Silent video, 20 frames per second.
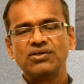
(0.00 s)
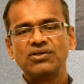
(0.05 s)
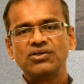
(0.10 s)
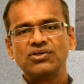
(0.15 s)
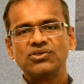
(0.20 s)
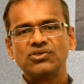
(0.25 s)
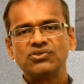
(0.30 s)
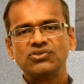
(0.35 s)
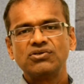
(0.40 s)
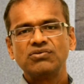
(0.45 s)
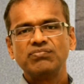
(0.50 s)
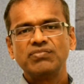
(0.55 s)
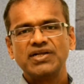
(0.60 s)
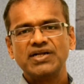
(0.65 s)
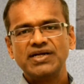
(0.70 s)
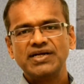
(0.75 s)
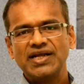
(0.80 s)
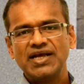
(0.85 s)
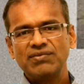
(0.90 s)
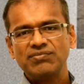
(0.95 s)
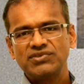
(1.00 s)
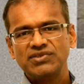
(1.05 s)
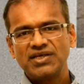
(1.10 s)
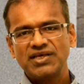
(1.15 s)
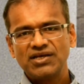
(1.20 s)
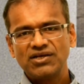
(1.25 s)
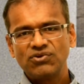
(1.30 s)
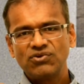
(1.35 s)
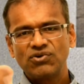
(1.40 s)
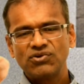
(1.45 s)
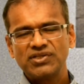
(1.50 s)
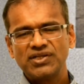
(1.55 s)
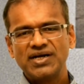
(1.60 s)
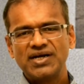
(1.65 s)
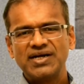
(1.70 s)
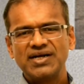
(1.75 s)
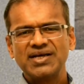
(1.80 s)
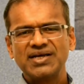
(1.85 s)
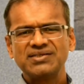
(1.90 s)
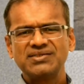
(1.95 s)
so many times they ignore the
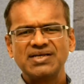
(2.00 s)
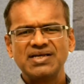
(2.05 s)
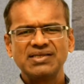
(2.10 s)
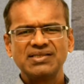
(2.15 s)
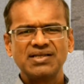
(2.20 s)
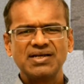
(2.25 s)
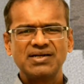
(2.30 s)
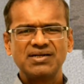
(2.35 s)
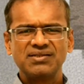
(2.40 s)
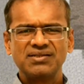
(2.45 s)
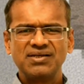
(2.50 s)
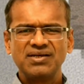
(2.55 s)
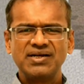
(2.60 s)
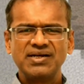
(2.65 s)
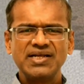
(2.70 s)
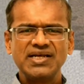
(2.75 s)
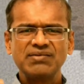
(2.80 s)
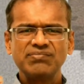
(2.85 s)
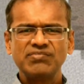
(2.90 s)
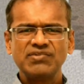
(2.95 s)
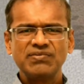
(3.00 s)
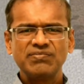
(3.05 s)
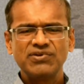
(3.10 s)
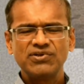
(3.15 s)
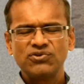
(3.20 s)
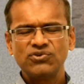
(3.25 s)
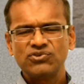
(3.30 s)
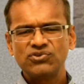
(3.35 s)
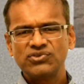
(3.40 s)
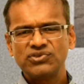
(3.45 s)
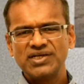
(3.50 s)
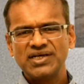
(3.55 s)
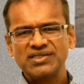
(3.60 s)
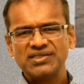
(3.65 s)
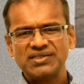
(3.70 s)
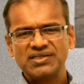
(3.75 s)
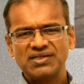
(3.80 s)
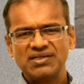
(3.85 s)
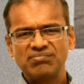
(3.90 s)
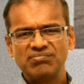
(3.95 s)
headache, saying that the headache may be due to
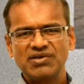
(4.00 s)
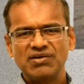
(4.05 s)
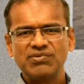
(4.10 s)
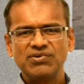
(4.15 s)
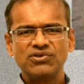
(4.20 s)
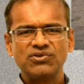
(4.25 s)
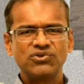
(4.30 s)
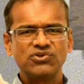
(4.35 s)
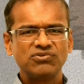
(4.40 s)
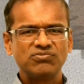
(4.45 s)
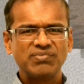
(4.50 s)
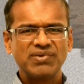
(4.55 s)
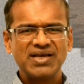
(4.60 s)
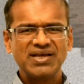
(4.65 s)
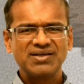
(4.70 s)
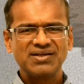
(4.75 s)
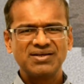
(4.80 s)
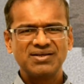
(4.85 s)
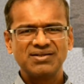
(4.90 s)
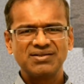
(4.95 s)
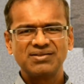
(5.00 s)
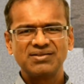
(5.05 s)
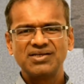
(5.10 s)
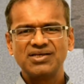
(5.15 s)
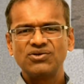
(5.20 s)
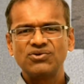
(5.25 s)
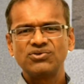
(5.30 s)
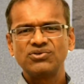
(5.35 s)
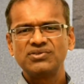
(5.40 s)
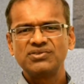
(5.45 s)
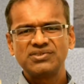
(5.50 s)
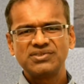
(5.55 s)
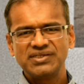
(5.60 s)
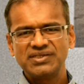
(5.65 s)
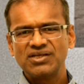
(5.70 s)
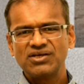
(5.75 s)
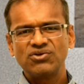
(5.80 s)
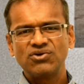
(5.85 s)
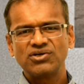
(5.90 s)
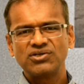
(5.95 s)
tension, may be due to migraine. They don't see
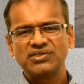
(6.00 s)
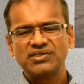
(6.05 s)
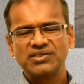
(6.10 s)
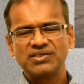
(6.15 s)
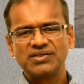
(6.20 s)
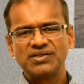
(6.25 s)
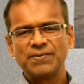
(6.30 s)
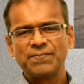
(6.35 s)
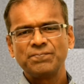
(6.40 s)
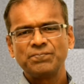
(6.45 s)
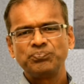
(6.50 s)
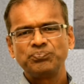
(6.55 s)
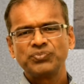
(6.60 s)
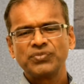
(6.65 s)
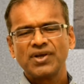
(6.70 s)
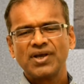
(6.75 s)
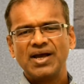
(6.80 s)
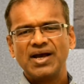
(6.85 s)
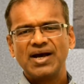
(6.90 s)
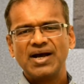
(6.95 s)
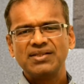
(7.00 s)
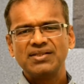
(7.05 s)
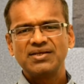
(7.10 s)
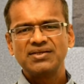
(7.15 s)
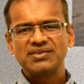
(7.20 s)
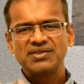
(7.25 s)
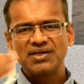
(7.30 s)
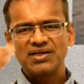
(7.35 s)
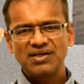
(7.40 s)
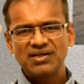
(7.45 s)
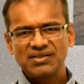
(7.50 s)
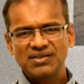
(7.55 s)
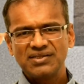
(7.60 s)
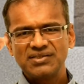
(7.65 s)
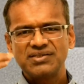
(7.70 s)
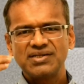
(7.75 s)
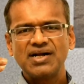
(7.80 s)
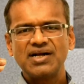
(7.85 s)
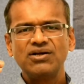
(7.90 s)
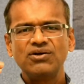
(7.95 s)
the doctor, and then suddenly they
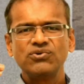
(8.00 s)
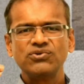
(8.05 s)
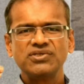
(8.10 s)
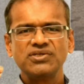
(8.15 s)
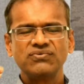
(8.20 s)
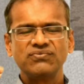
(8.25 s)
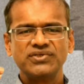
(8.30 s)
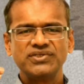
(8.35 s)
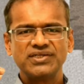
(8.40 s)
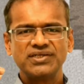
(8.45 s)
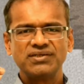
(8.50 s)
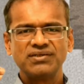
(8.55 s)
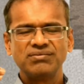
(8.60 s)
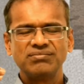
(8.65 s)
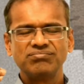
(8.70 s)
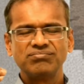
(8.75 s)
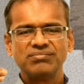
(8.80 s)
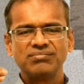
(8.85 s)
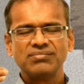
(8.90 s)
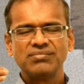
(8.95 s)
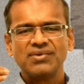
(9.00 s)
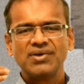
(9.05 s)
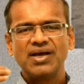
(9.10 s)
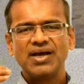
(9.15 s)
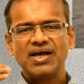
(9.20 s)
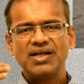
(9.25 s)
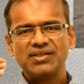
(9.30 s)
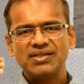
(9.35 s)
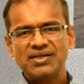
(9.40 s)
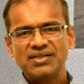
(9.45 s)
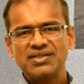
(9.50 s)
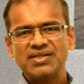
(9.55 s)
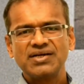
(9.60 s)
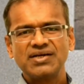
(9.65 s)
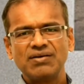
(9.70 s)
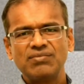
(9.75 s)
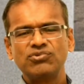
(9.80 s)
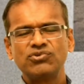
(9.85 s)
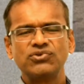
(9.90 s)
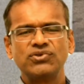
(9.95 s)
start losing vision, and then they
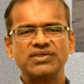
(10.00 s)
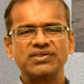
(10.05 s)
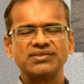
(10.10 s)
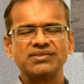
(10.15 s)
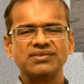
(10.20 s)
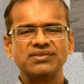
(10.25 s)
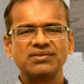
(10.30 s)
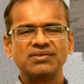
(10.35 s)
come to us.